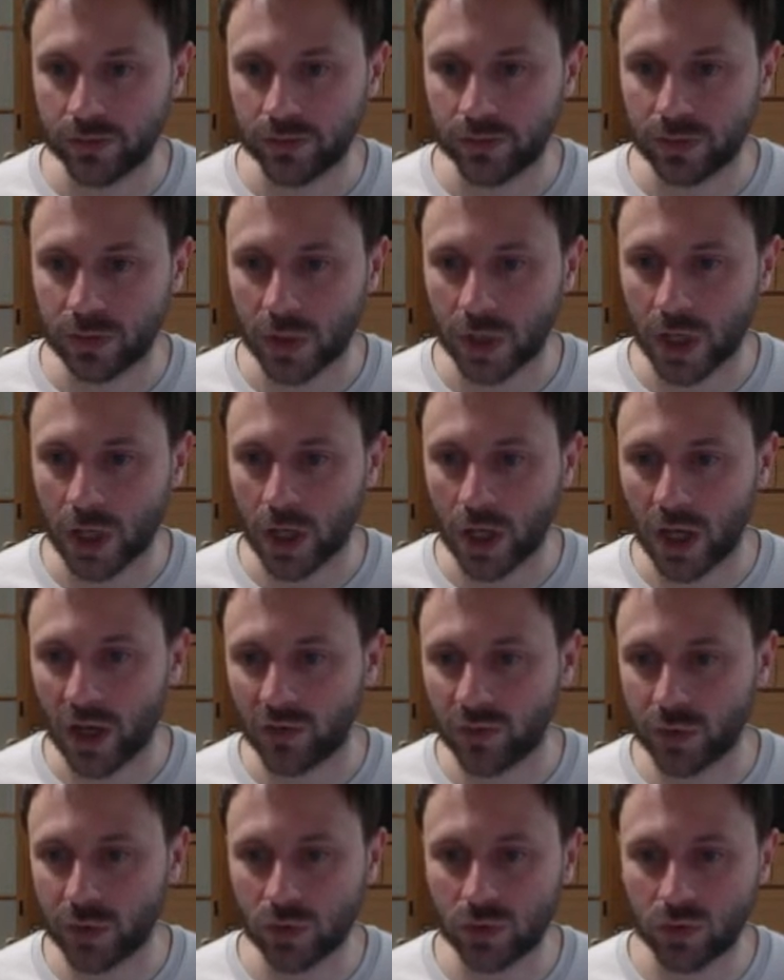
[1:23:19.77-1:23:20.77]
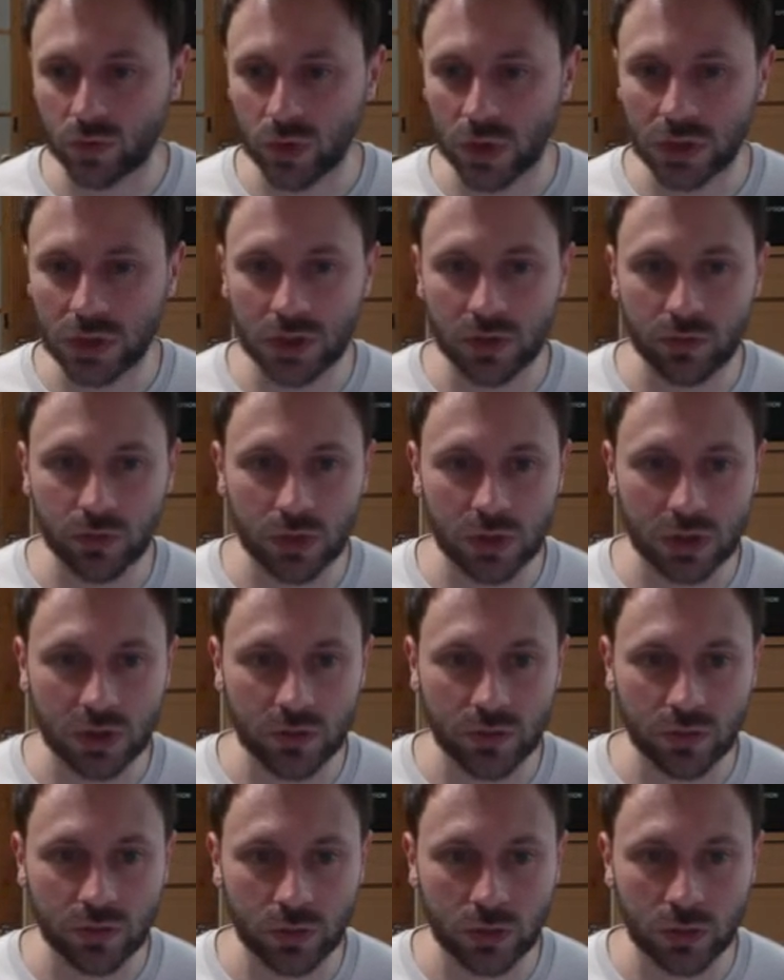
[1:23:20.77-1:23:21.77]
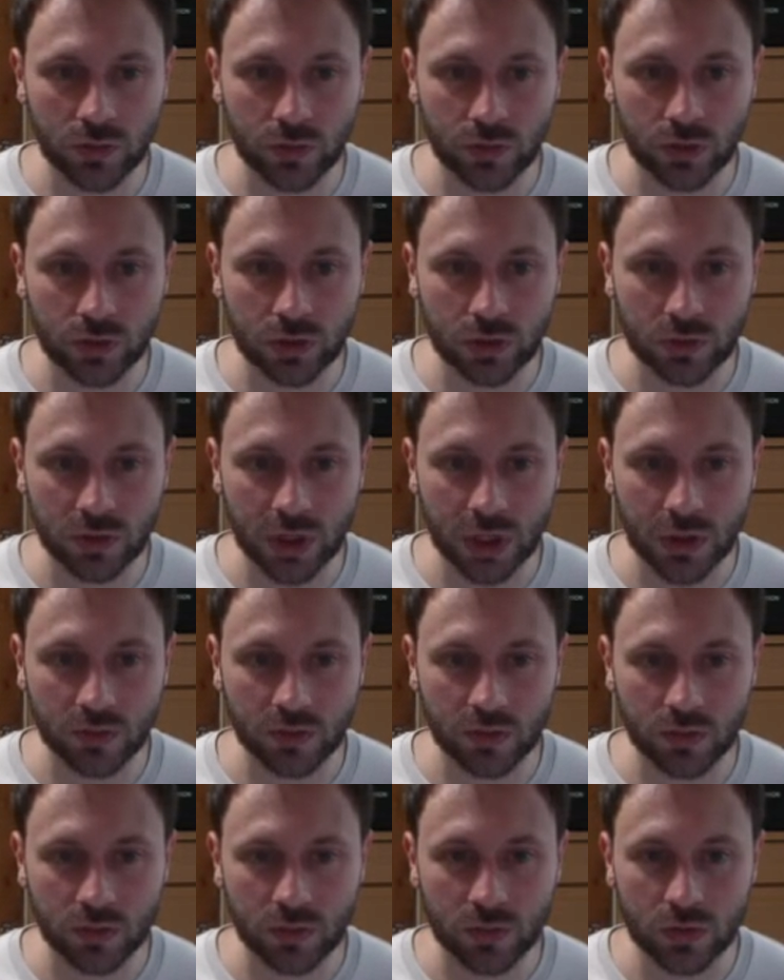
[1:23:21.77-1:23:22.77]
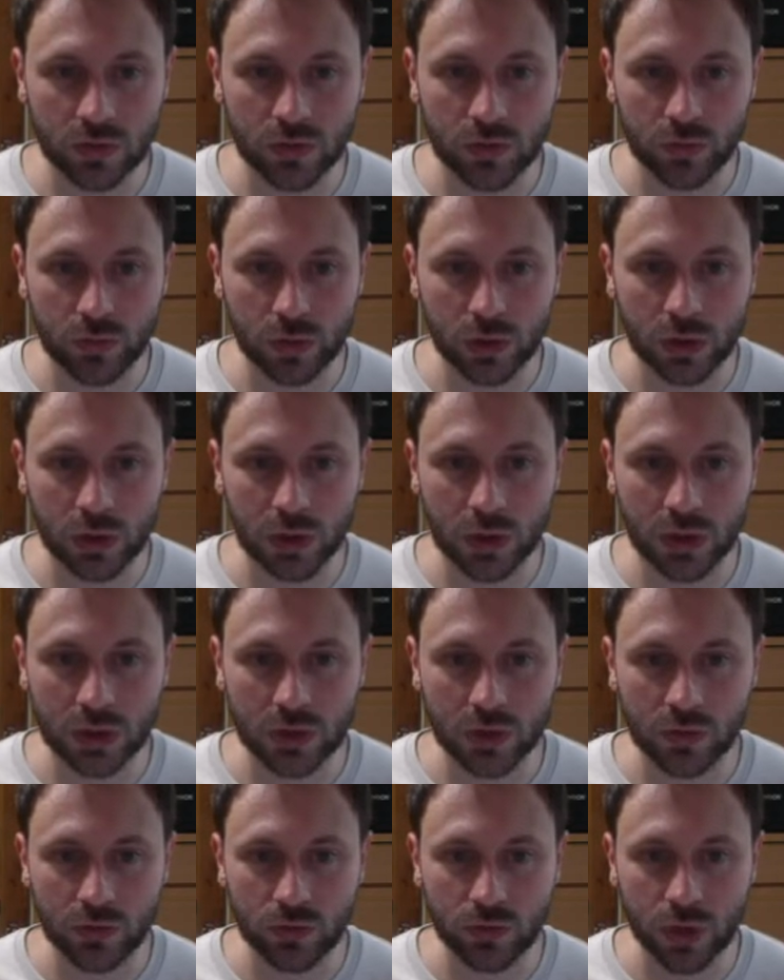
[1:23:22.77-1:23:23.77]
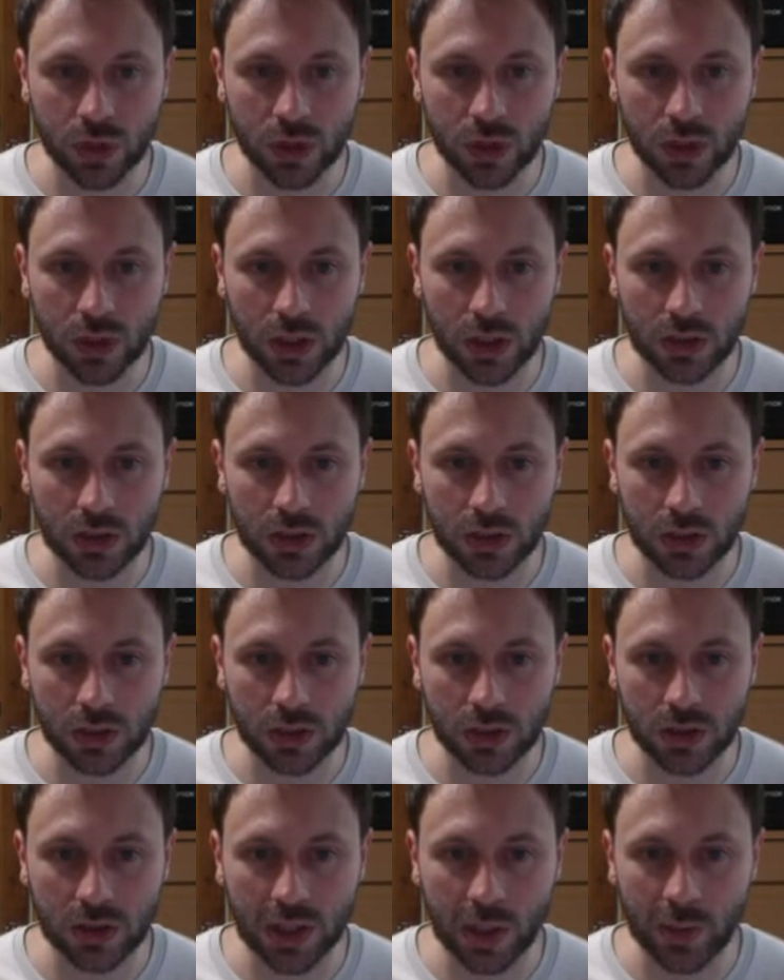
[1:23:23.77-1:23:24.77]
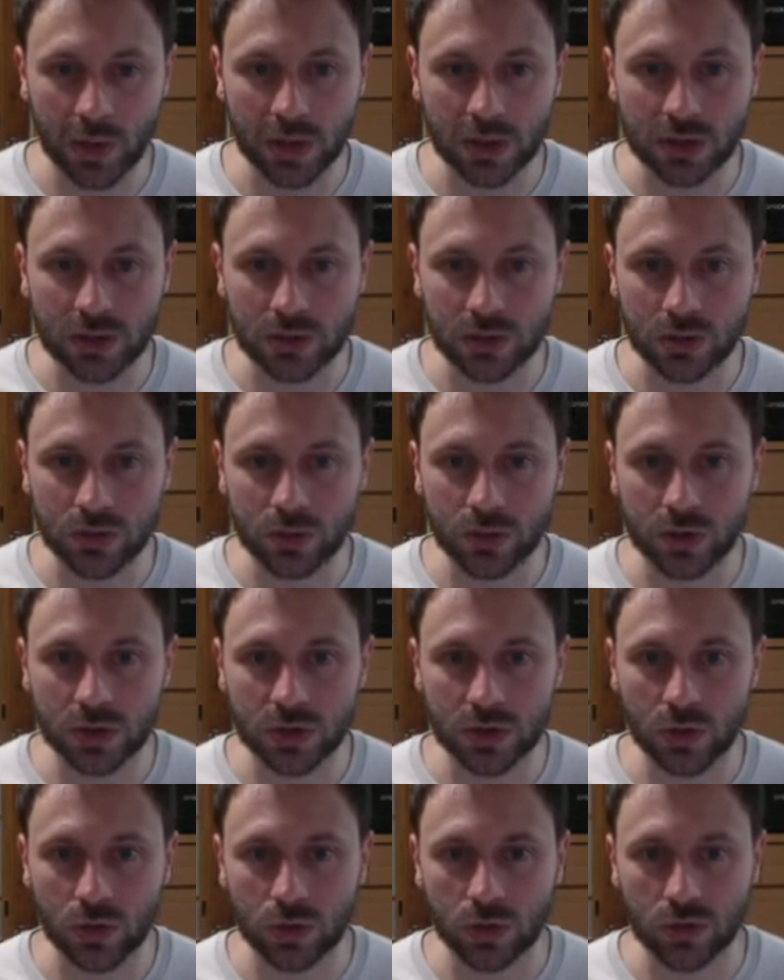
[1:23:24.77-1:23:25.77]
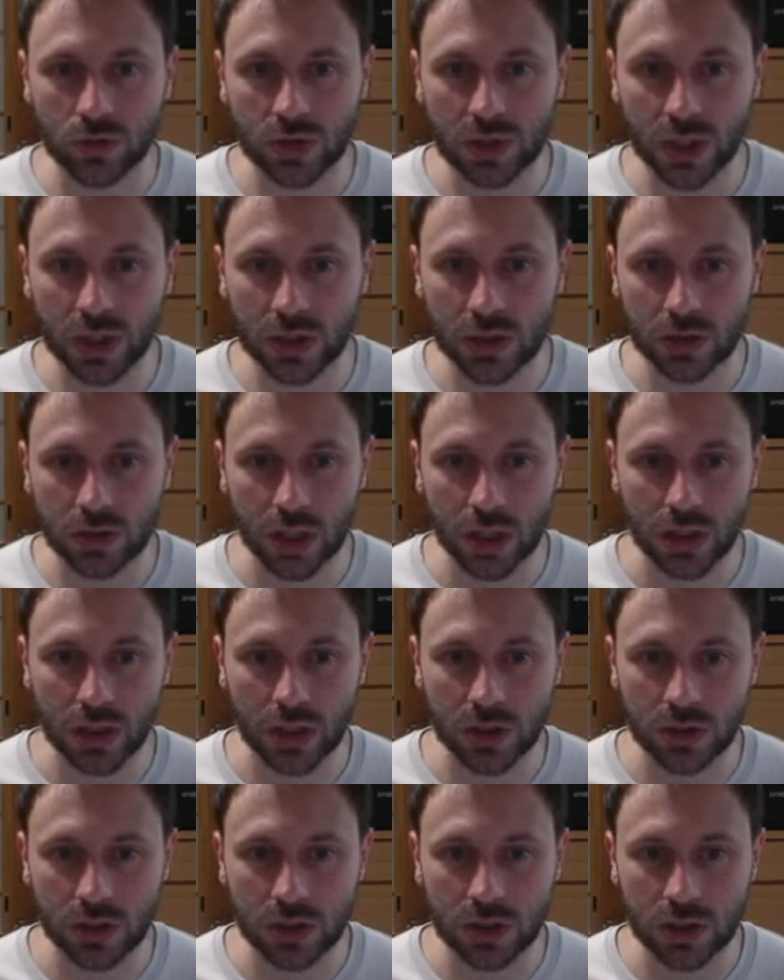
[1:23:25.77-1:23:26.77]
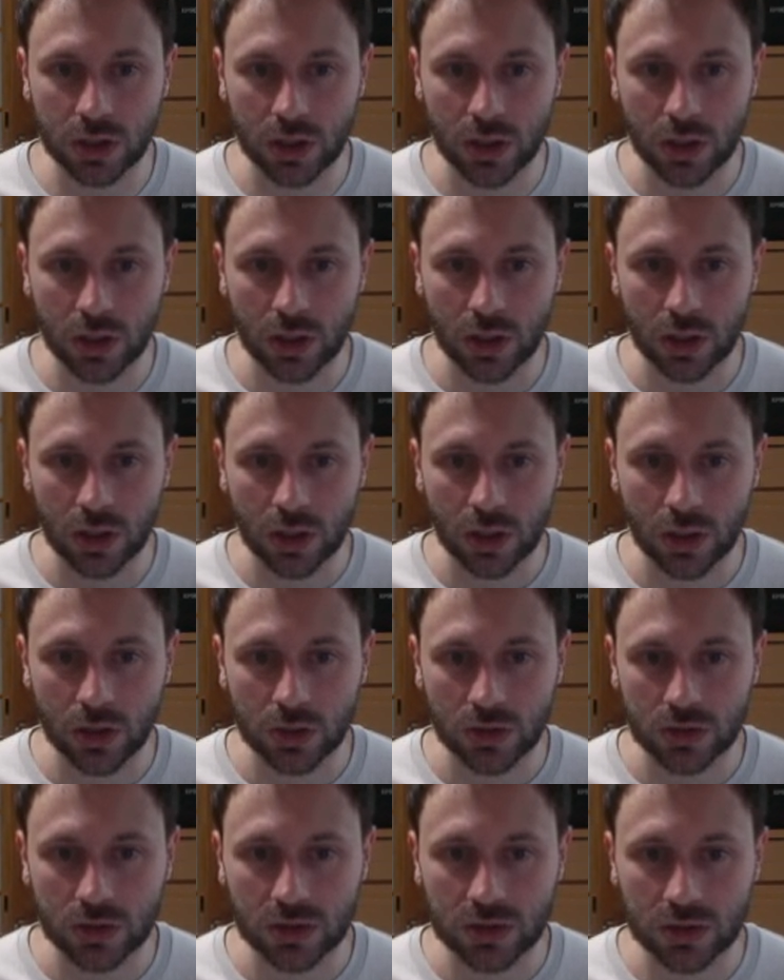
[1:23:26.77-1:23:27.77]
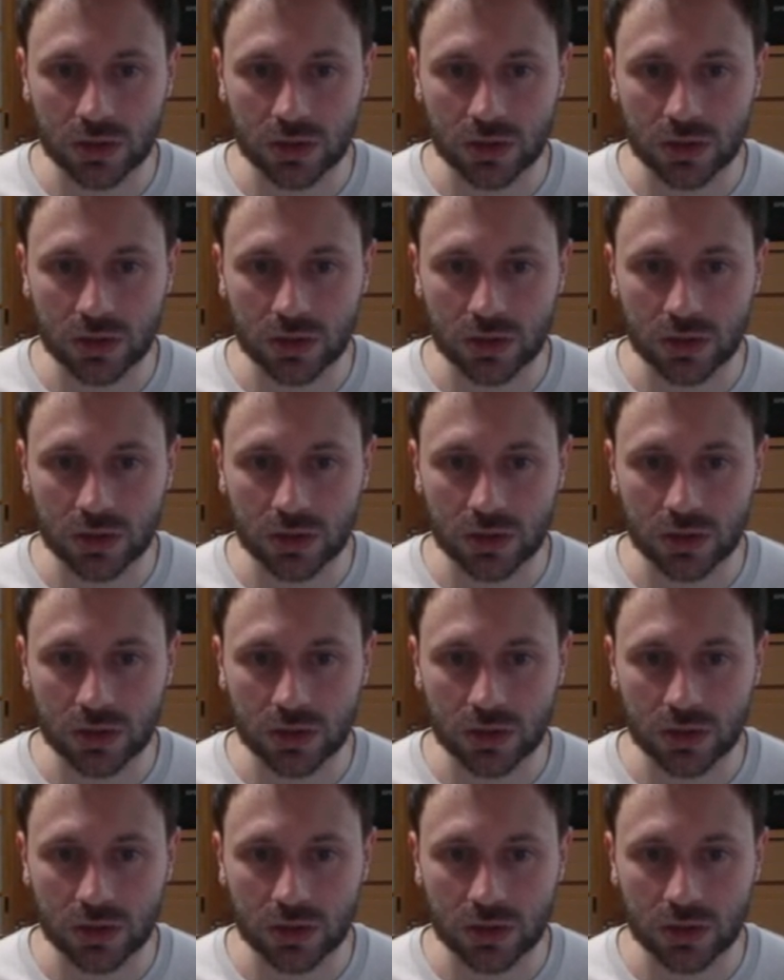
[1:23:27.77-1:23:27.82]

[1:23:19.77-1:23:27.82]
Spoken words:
I have been waiting for it for some time, for the software and the tablets to be so good that you can actually just